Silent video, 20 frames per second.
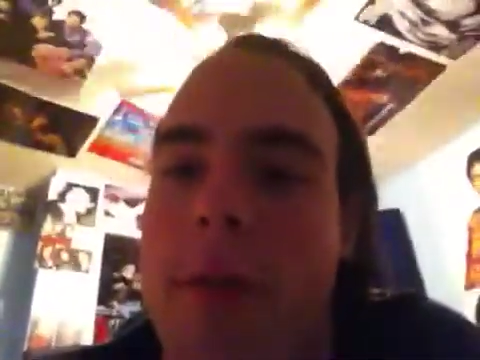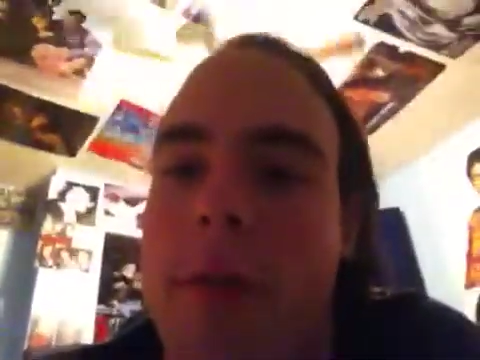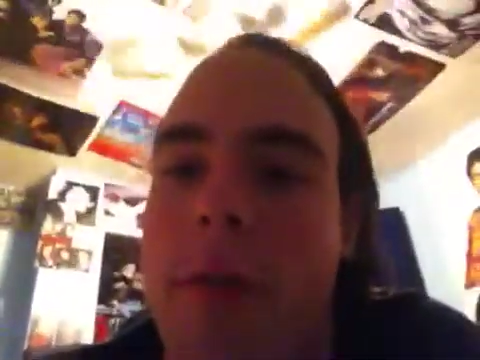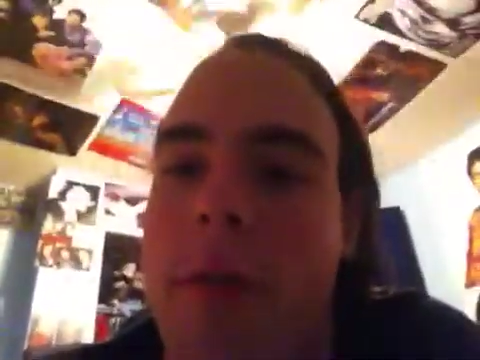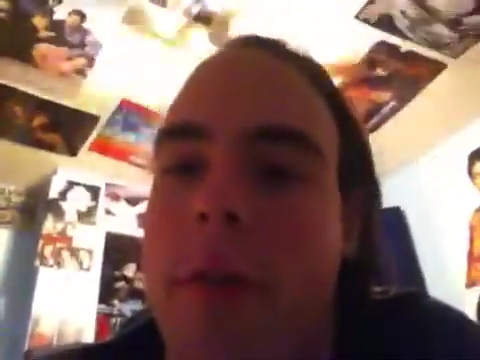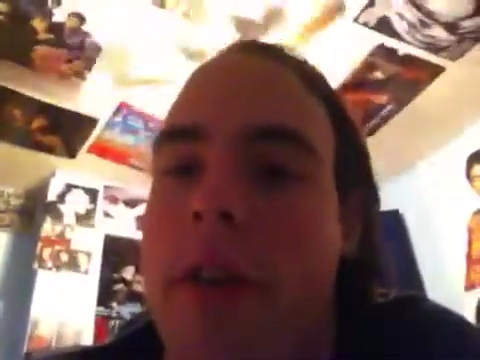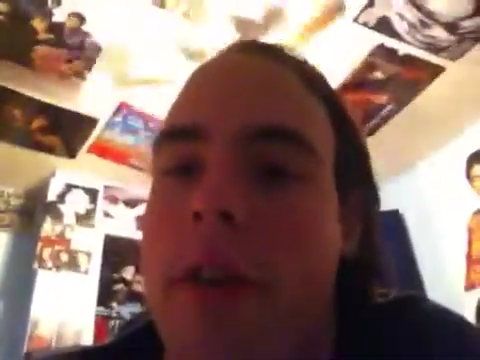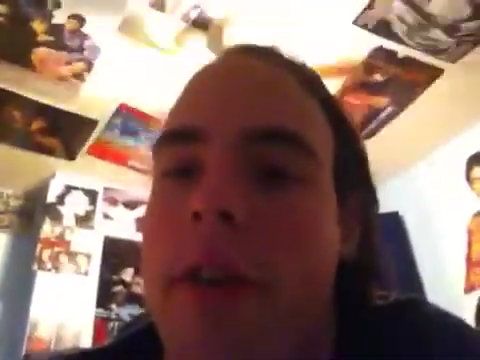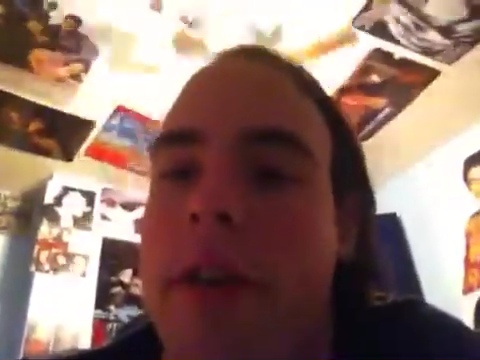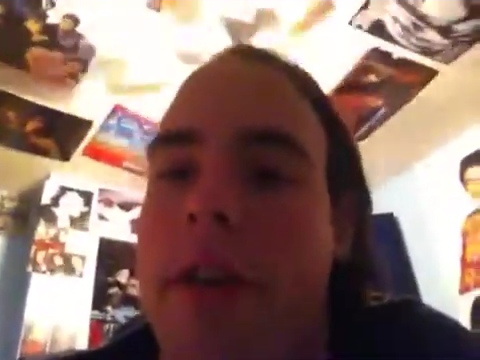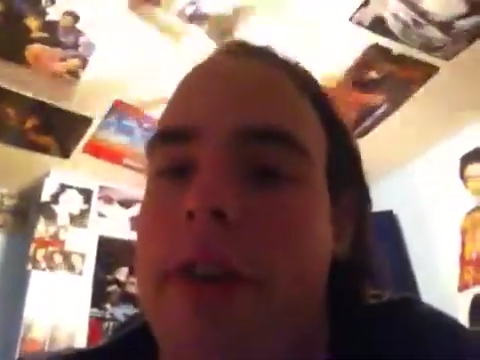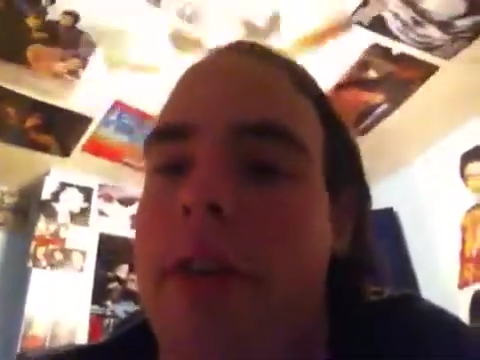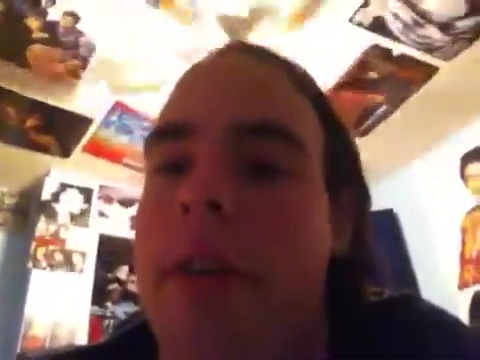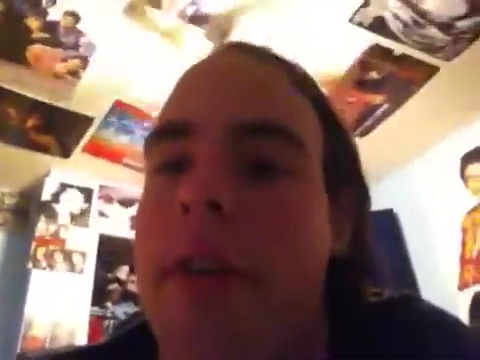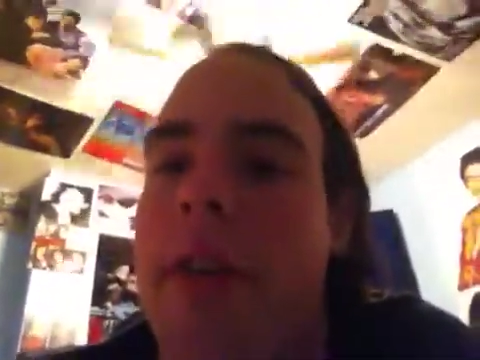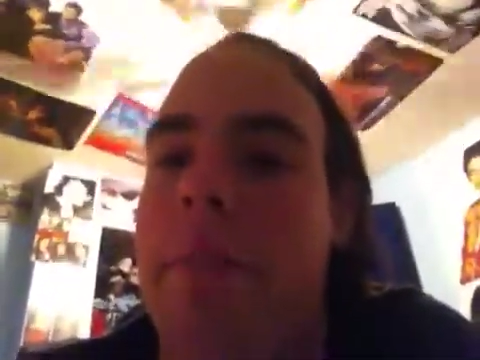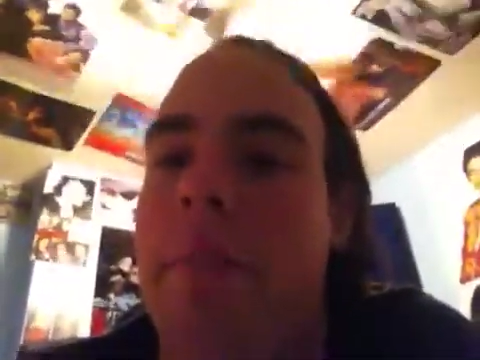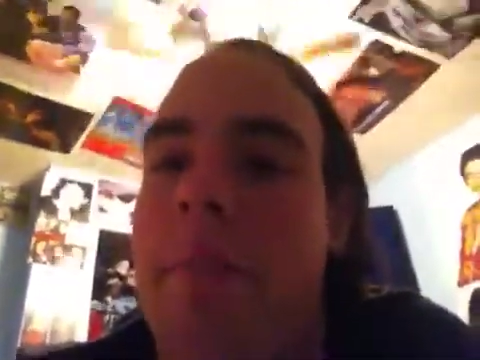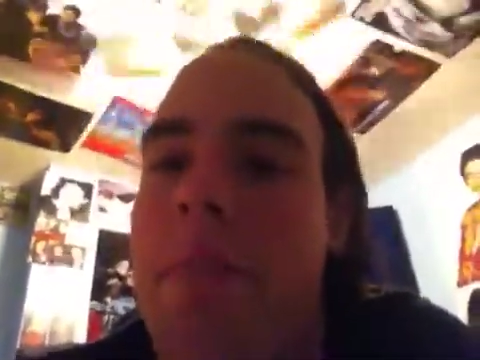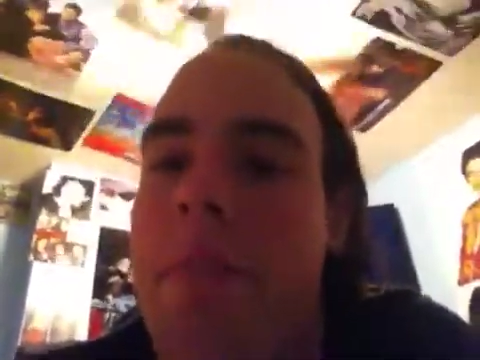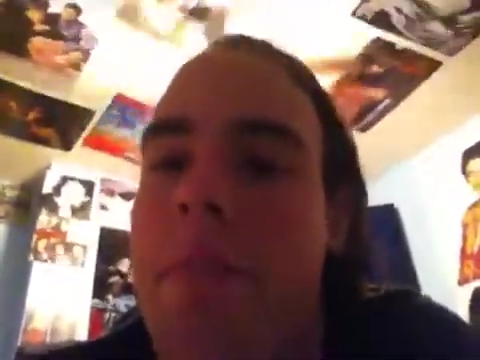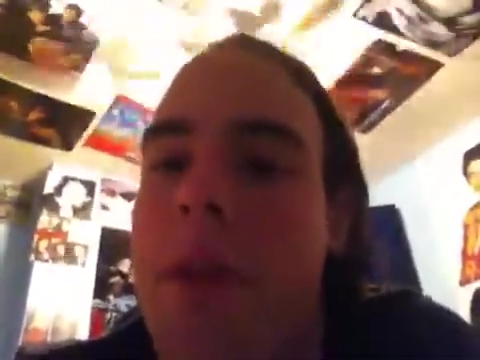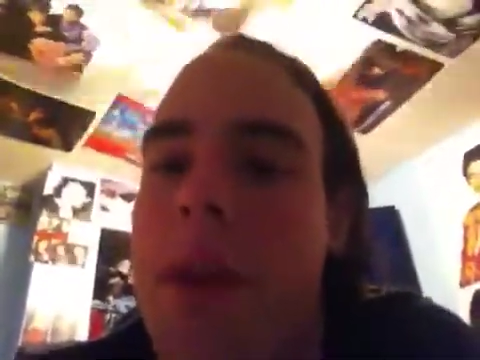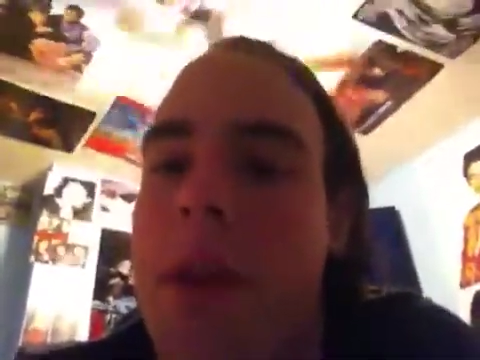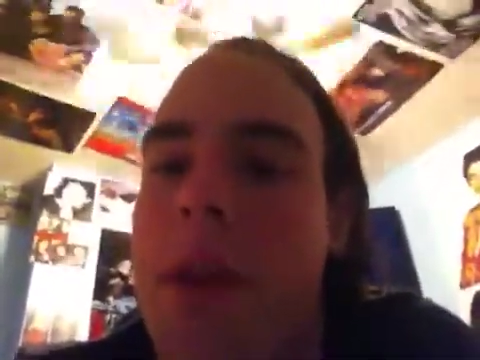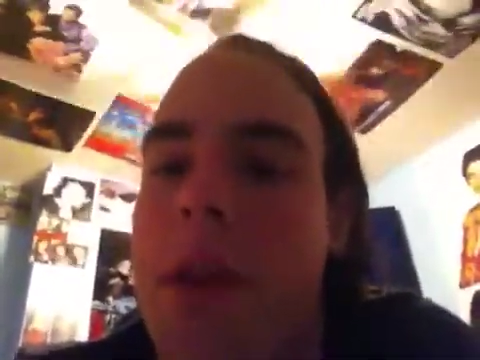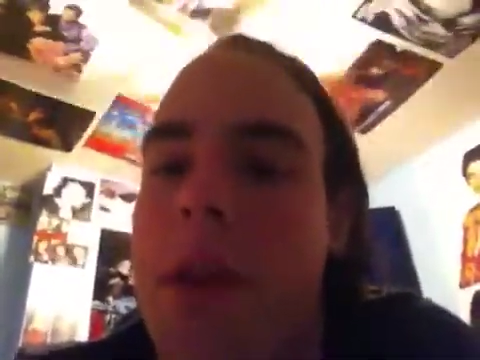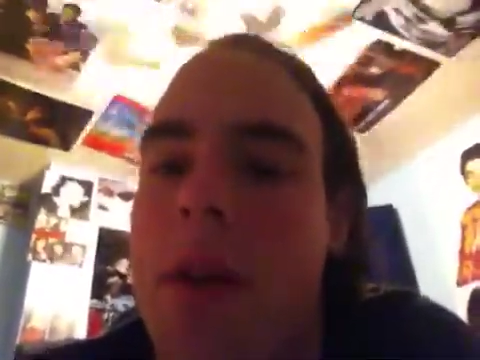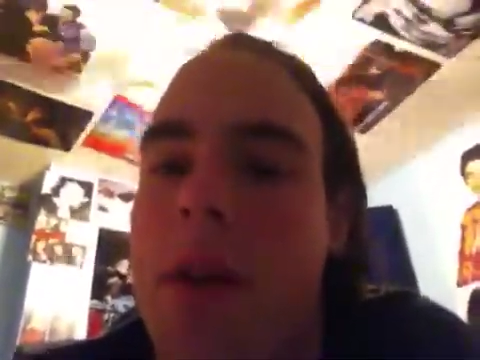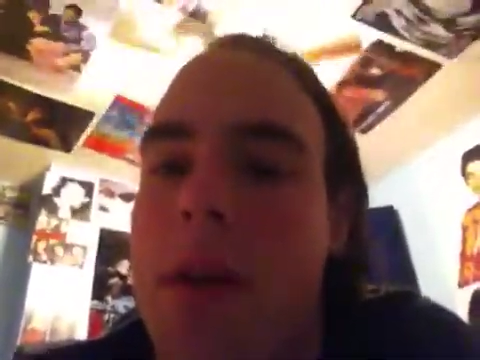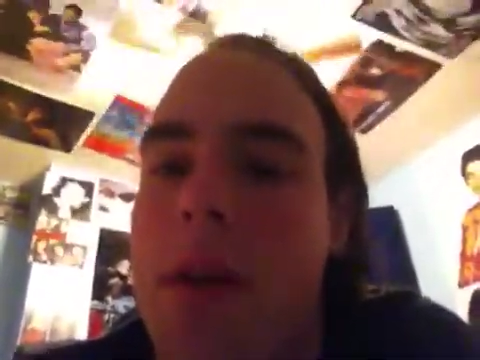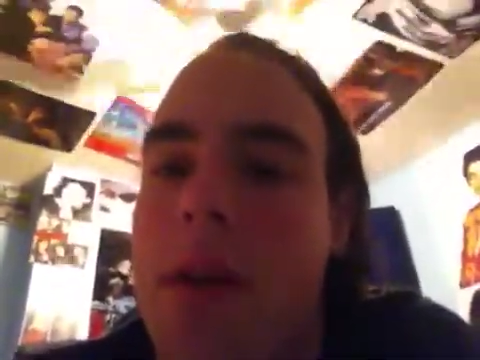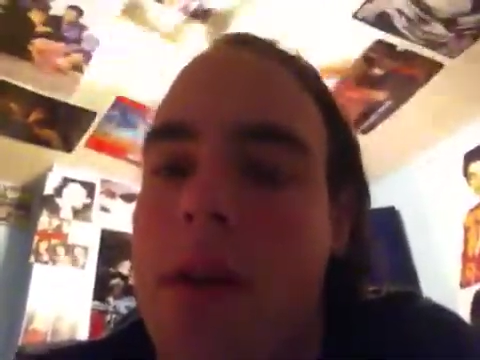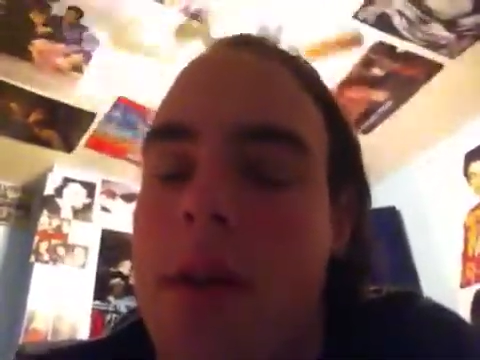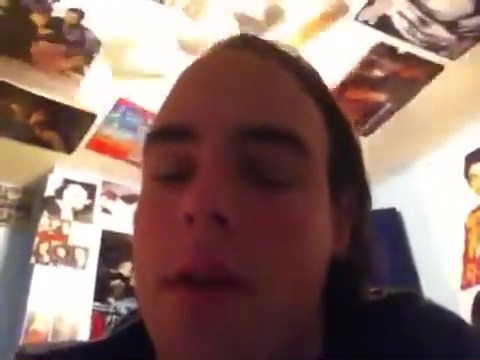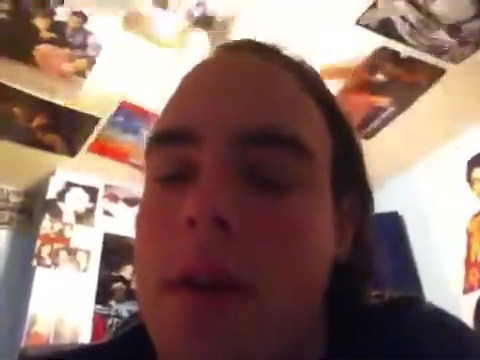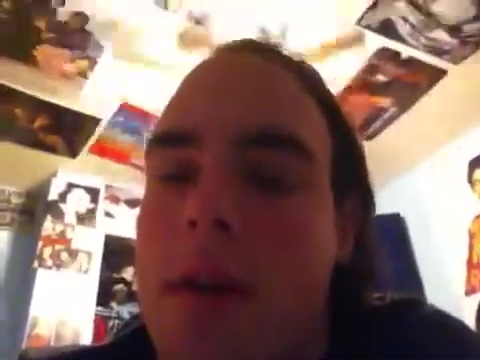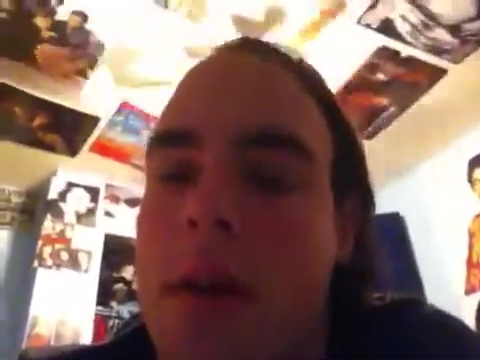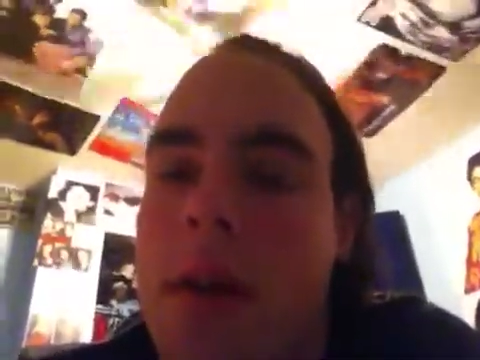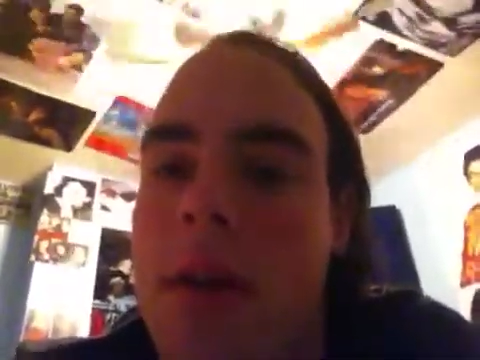movie history.
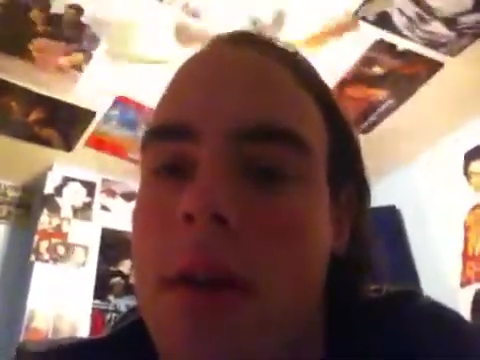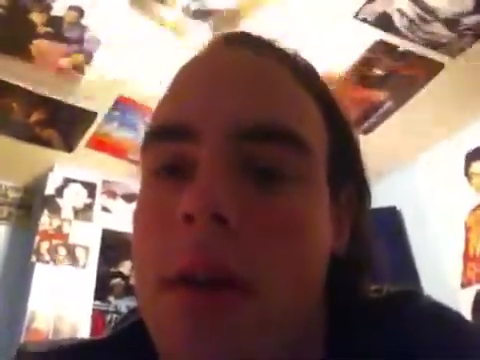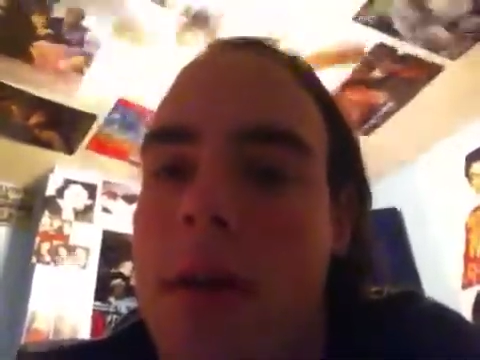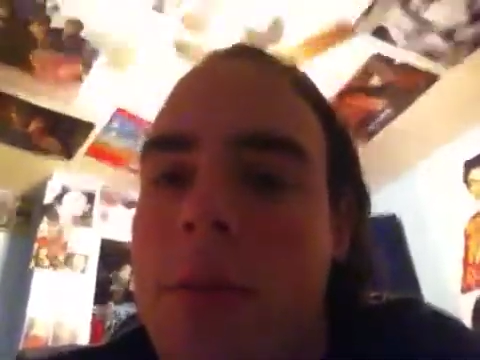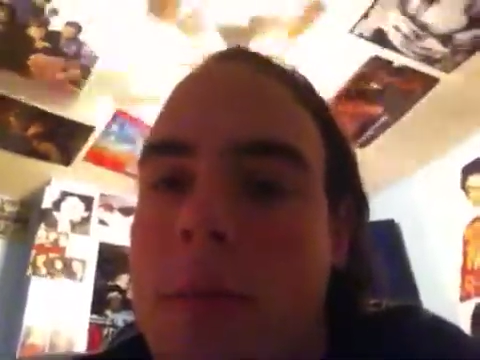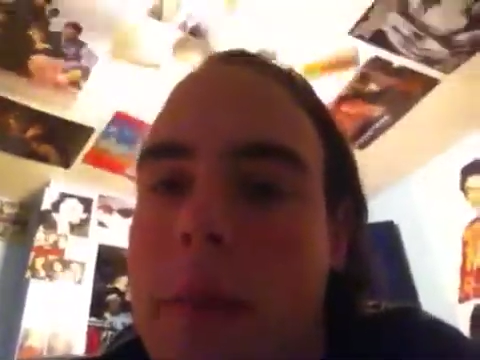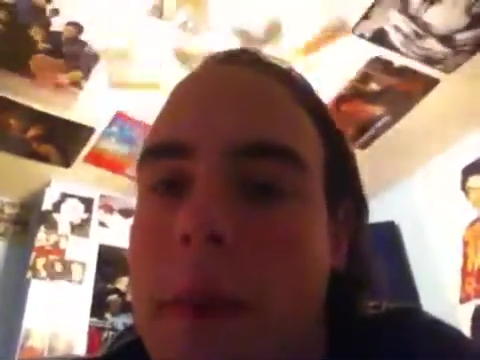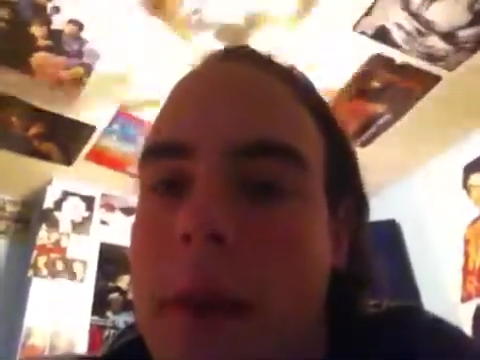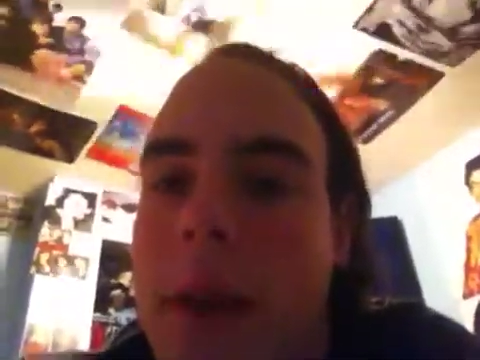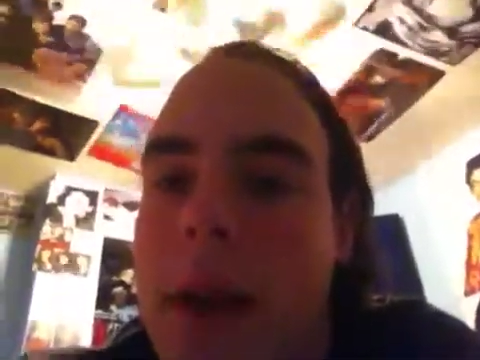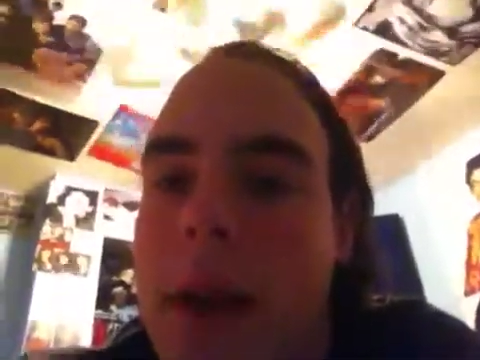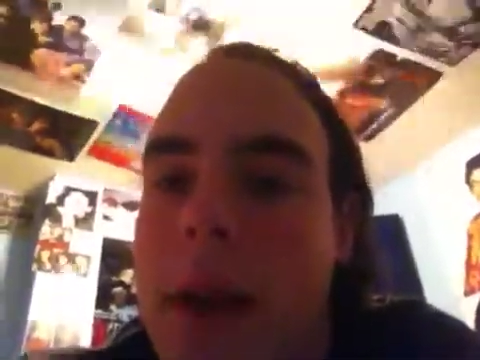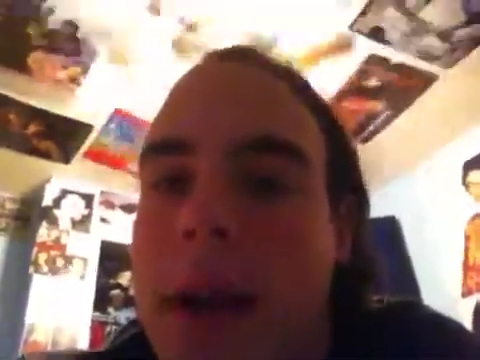But